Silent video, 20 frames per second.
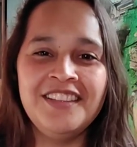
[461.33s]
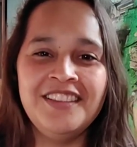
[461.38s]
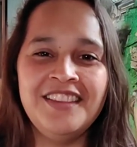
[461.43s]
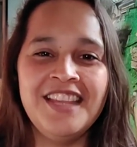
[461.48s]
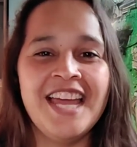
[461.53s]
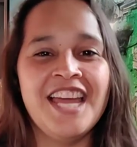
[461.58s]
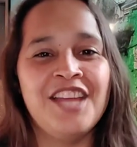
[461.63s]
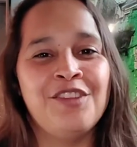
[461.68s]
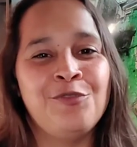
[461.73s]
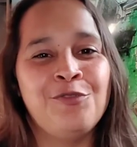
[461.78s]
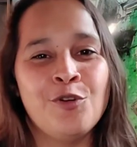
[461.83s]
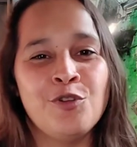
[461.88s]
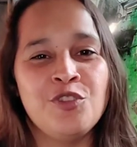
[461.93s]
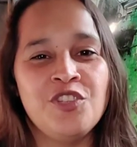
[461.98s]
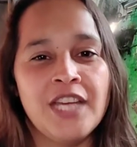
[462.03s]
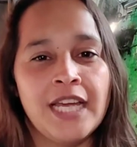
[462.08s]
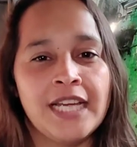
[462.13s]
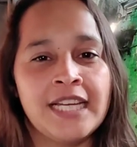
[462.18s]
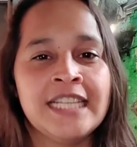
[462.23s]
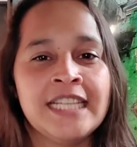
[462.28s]
the headphone
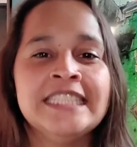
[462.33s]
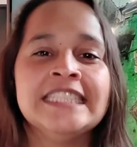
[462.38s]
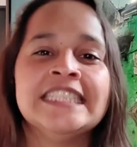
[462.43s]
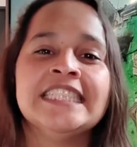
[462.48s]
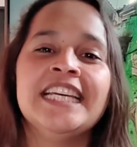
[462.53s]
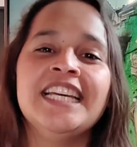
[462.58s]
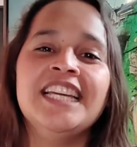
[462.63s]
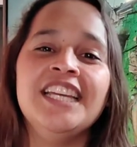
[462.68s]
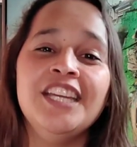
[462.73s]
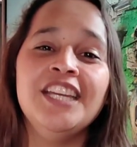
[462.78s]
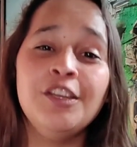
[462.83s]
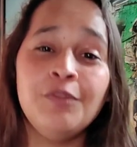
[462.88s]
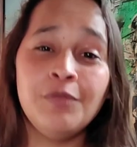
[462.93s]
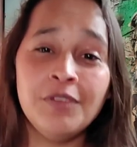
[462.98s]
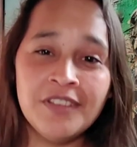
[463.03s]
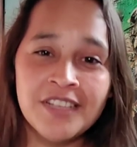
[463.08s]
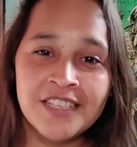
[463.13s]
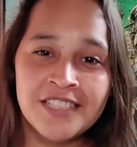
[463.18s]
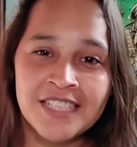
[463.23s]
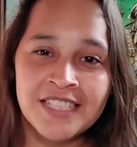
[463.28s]
jack. If
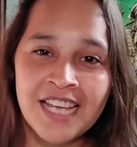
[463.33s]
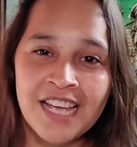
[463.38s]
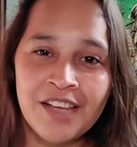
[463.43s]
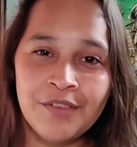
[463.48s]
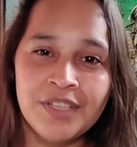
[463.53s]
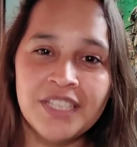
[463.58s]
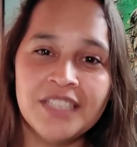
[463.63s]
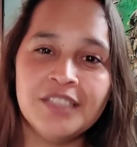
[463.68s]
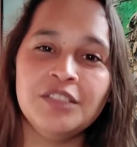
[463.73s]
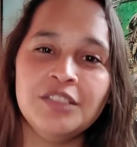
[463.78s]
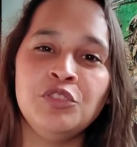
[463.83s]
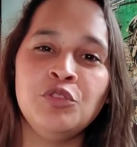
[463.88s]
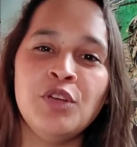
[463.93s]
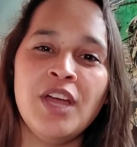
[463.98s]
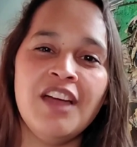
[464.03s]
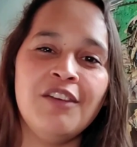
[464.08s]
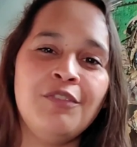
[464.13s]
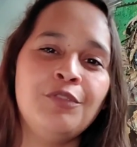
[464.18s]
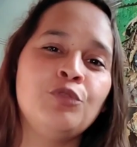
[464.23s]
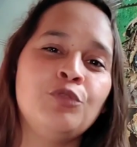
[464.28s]
it doesn't have it, you
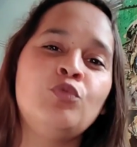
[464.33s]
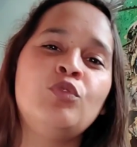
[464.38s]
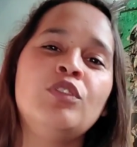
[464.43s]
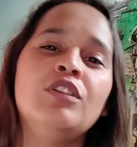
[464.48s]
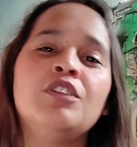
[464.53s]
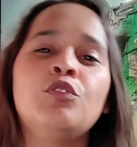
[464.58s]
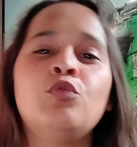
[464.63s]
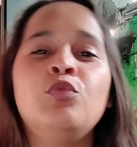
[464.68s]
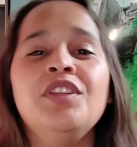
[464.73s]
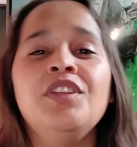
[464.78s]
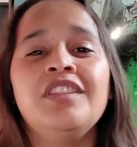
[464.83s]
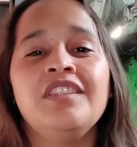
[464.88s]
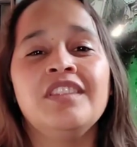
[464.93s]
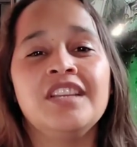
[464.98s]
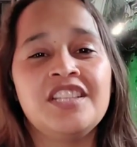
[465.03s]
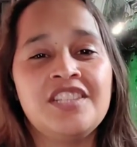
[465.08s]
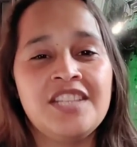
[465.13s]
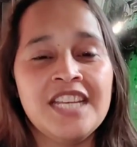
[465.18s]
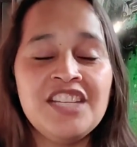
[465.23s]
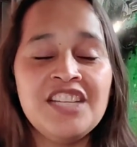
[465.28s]
have to work with an
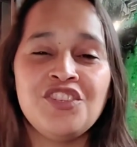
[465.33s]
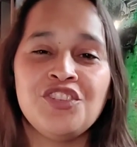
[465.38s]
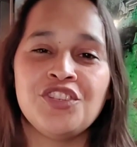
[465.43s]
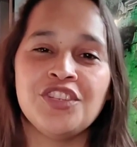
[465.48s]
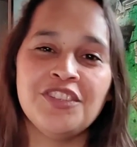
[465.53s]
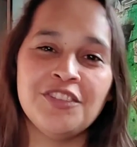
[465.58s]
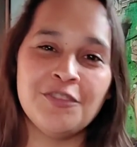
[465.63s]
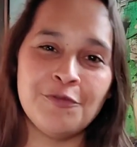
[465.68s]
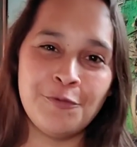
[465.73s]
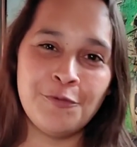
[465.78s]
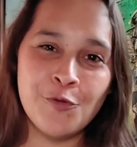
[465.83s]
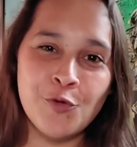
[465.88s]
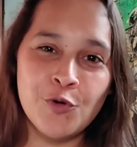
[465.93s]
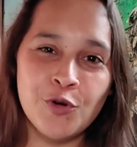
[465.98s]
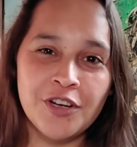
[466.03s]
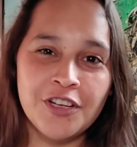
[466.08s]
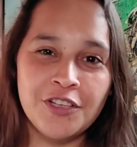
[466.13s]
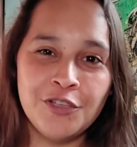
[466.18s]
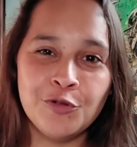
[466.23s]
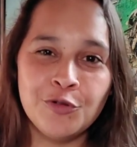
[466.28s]
extension
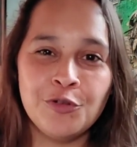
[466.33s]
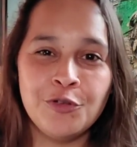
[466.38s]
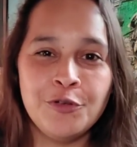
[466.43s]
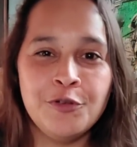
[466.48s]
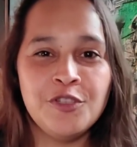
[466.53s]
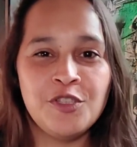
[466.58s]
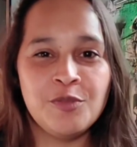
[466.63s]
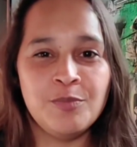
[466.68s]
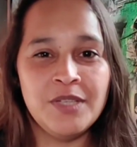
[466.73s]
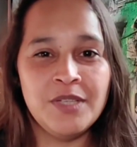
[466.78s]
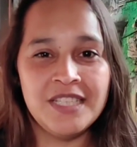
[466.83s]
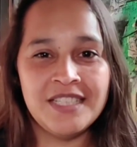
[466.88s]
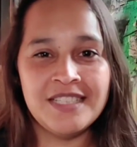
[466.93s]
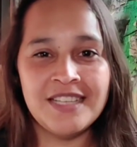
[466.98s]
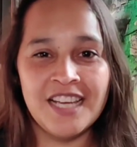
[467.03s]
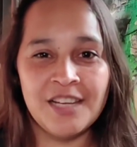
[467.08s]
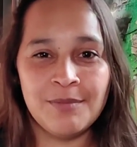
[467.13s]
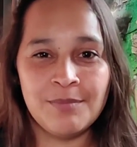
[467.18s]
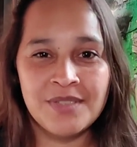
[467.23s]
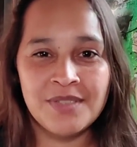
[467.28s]
for your USB
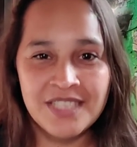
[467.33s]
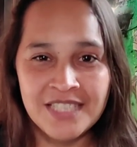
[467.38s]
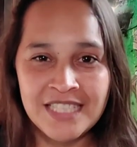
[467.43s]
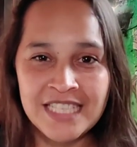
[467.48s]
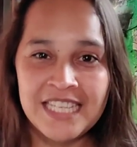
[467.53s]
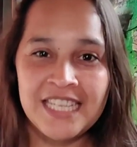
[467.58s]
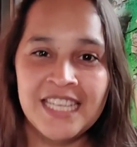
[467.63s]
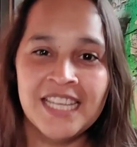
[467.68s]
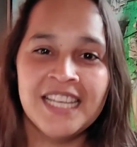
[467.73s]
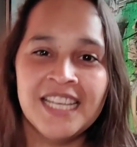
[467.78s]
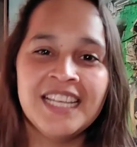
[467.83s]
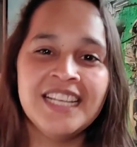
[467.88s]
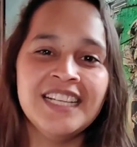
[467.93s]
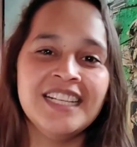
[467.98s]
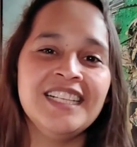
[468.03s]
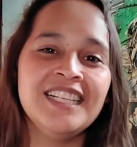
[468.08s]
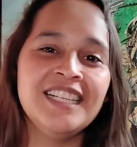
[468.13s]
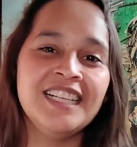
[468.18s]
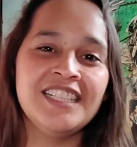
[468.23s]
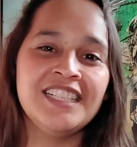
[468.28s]
Type-C
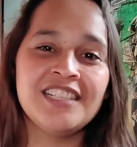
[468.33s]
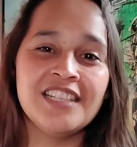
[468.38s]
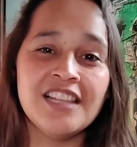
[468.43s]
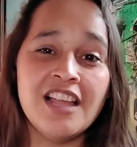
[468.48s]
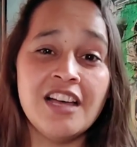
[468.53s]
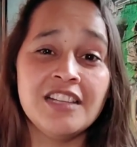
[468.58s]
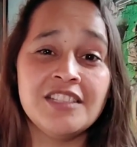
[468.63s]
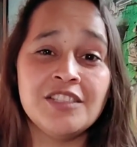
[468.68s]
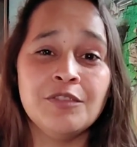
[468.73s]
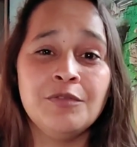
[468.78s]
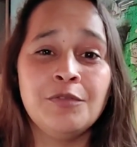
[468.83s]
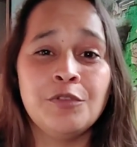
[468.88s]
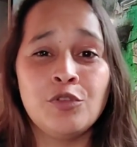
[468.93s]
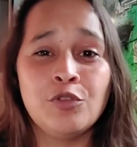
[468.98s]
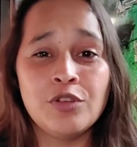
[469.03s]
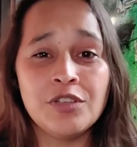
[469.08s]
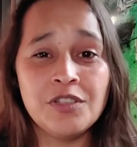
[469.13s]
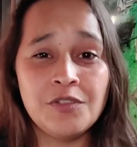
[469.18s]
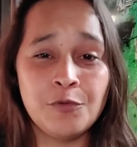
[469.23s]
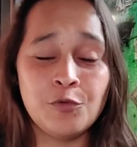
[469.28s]
slot, of
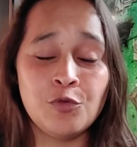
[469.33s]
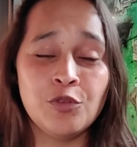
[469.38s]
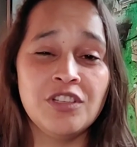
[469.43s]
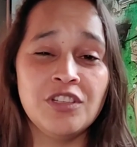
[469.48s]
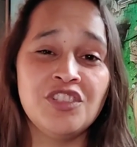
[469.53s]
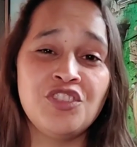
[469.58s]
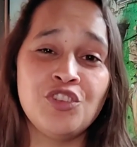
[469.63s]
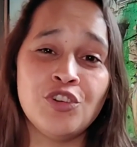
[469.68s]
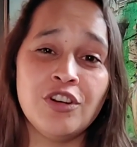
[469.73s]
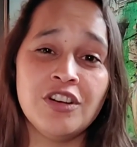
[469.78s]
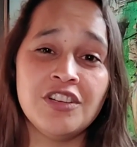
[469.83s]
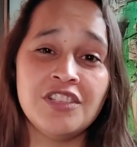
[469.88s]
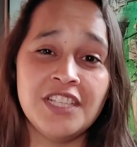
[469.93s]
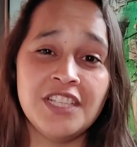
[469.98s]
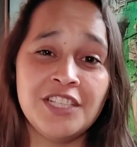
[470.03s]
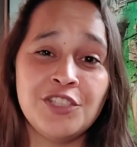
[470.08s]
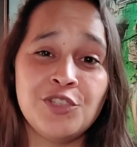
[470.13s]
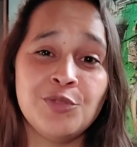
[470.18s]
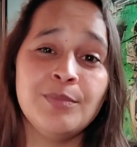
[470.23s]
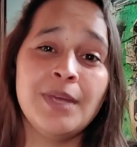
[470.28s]
course, for the
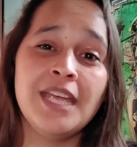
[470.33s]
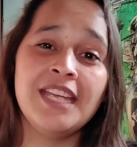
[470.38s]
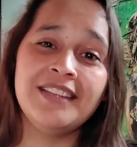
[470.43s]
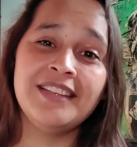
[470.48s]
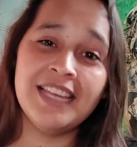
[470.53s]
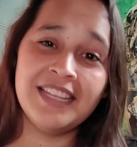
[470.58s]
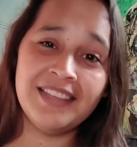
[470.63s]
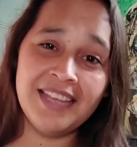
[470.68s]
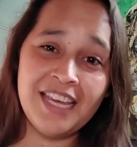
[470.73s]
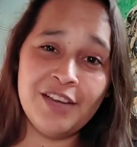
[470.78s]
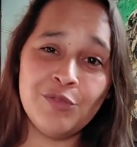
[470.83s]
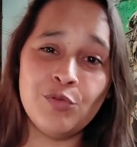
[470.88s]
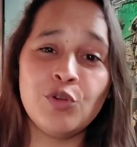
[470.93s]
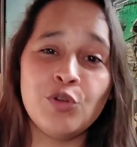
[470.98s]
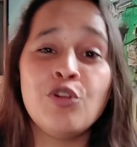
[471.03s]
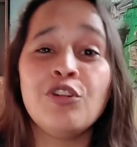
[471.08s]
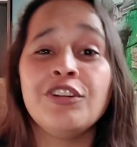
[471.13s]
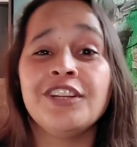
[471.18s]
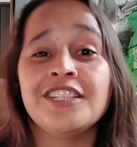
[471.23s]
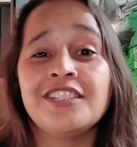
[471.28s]
charging, to make that a
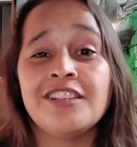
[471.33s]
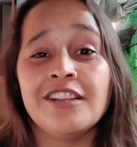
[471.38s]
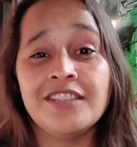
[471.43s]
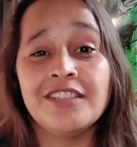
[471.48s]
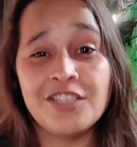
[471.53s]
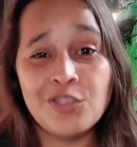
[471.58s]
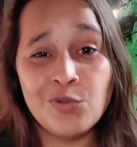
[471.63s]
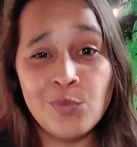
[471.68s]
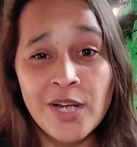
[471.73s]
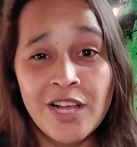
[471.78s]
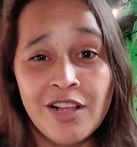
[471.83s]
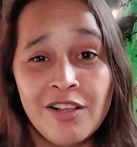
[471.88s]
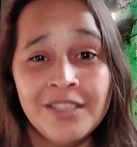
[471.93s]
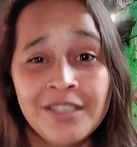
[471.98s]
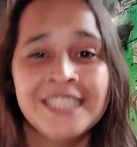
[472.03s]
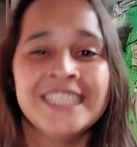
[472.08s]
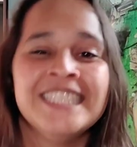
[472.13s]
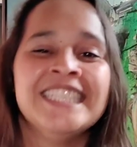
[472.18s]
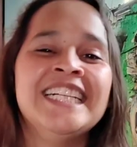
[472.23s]
recording slot as well.